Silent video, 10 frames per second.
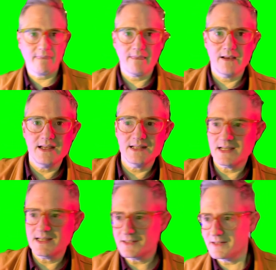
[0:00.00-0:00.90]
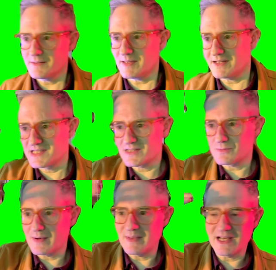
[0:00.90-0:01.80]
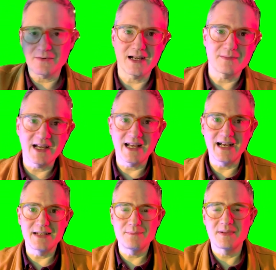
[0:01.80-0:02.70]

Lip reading: It's doing a bit of swimming around my head,